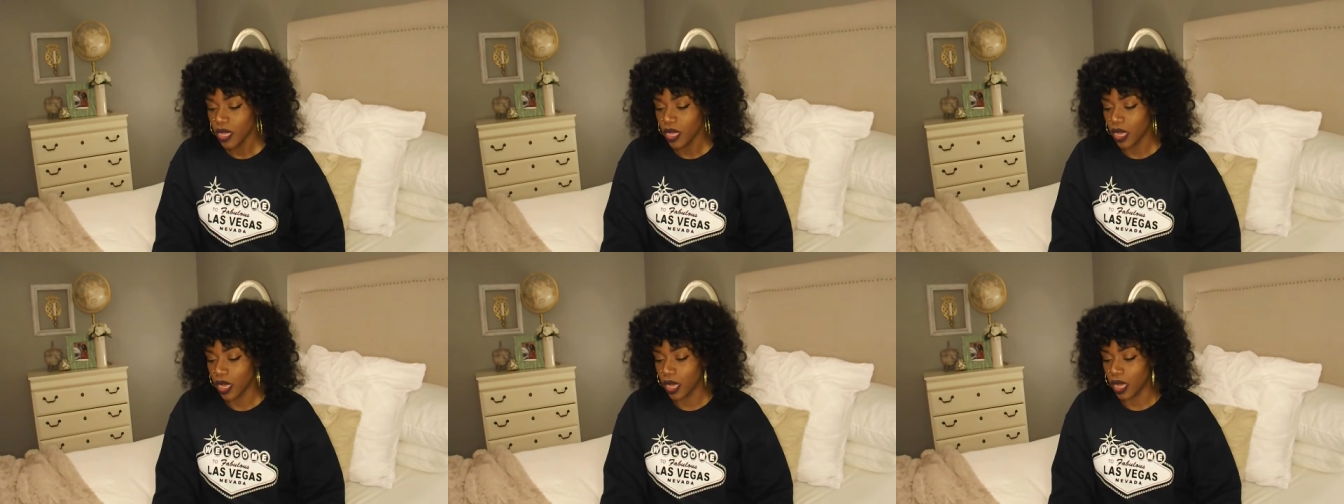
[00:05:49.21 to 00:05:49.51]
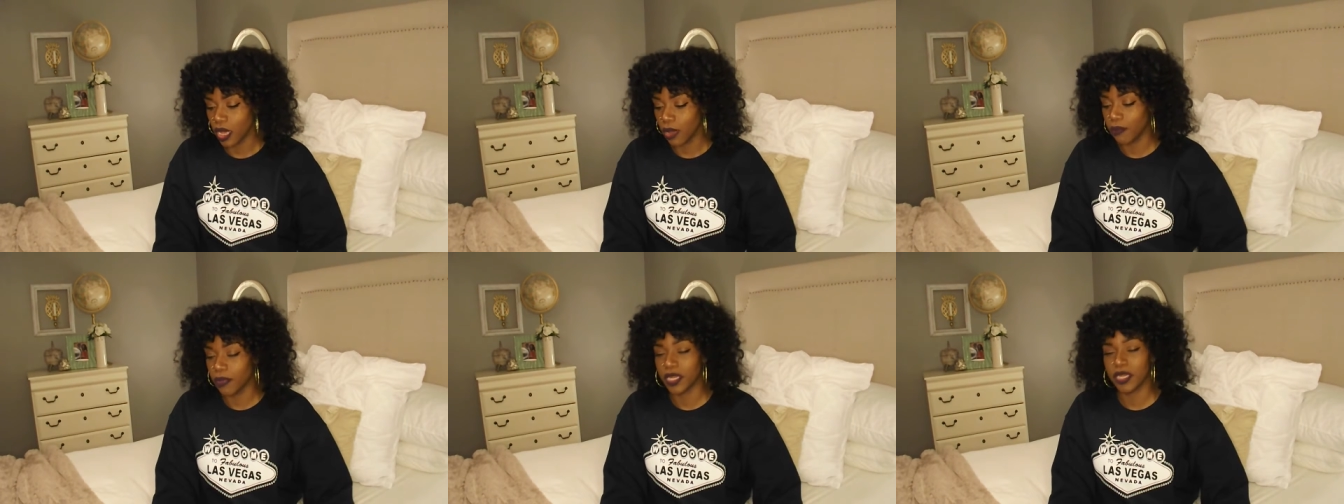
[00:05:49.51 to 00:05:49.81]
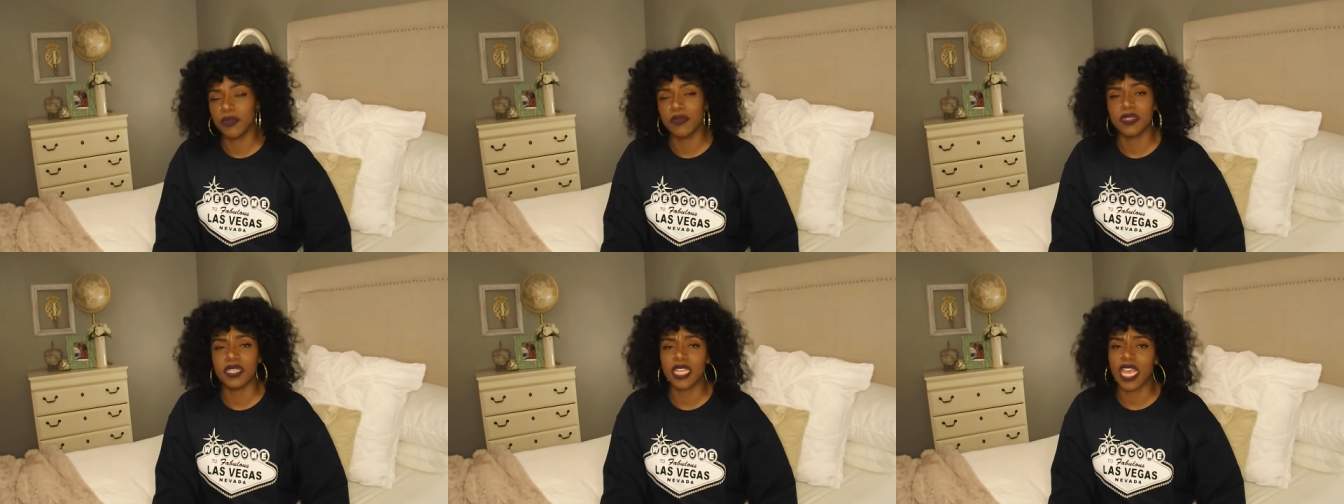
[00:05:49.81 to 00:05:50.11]
But
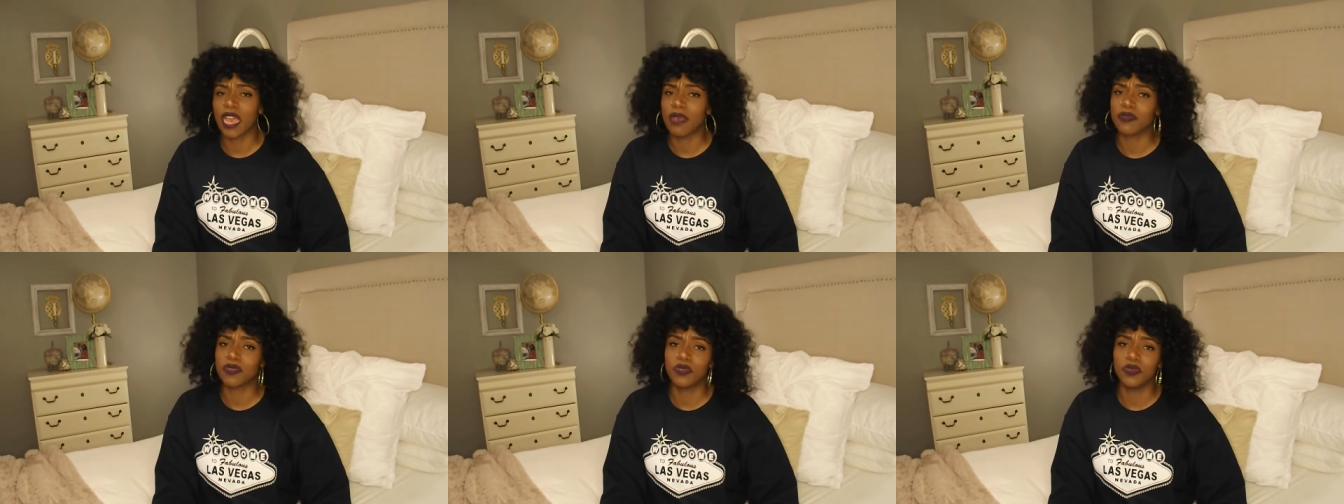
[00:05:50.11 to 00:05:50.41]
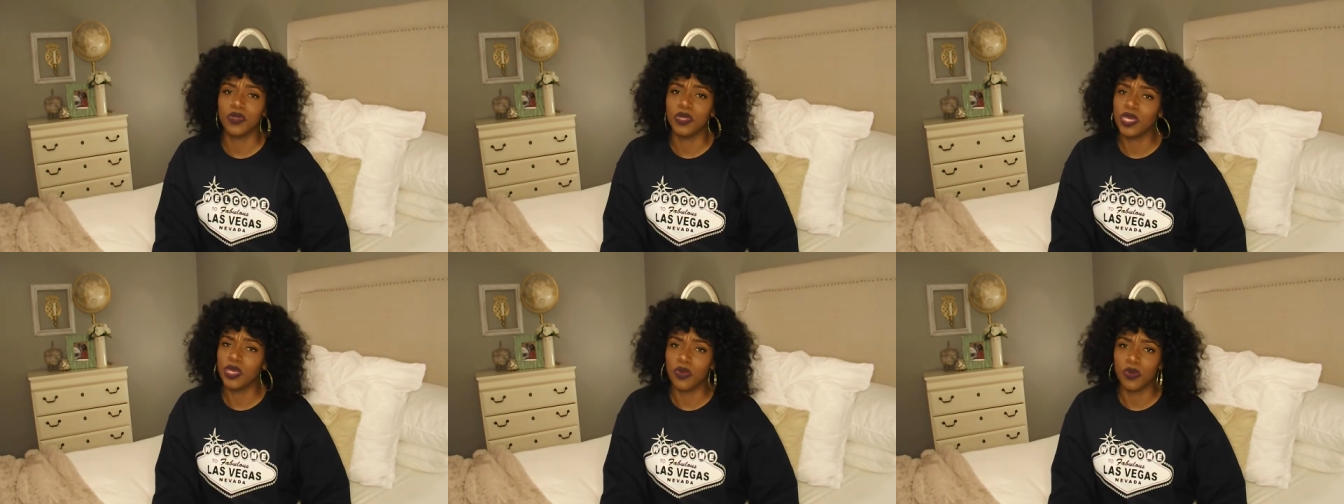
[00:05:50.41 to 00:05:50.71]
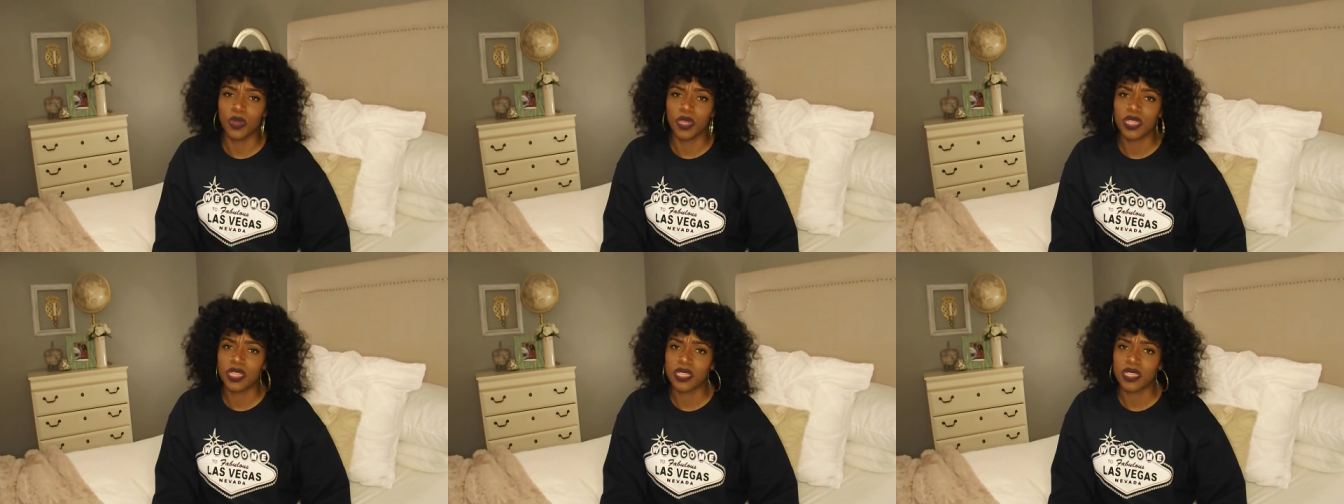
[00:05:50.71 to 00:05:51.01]
it was absolutely
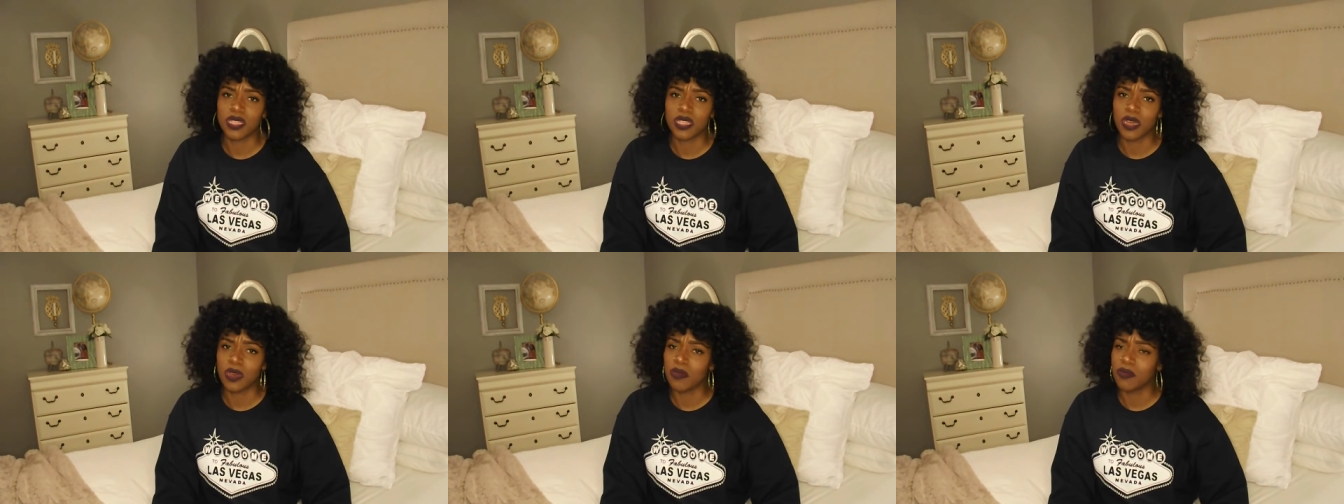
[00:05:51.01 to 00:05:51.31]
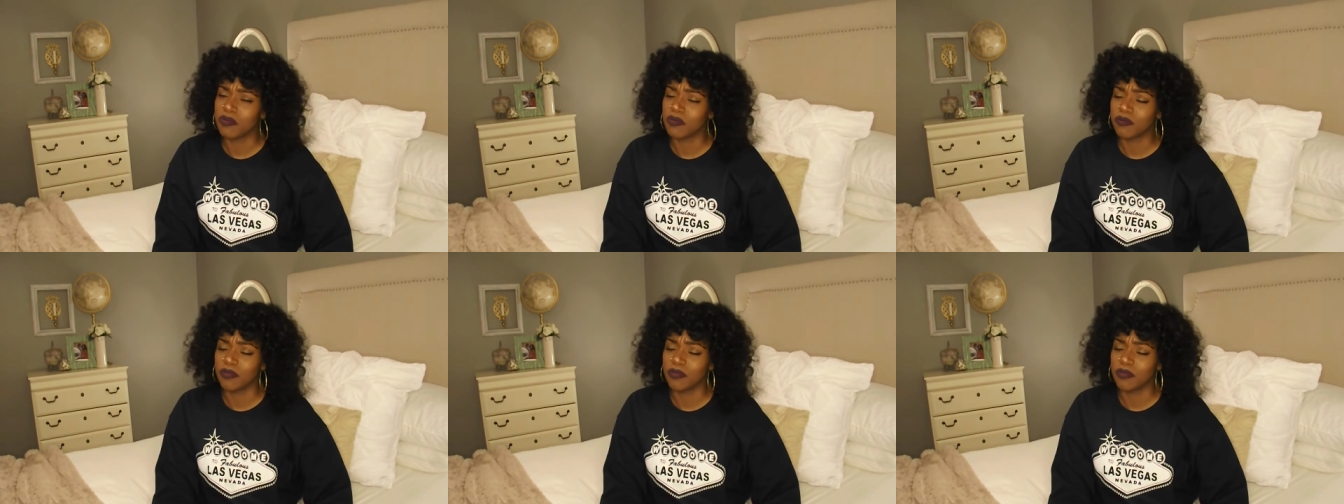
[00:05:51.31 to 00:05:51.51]
gorgeous though.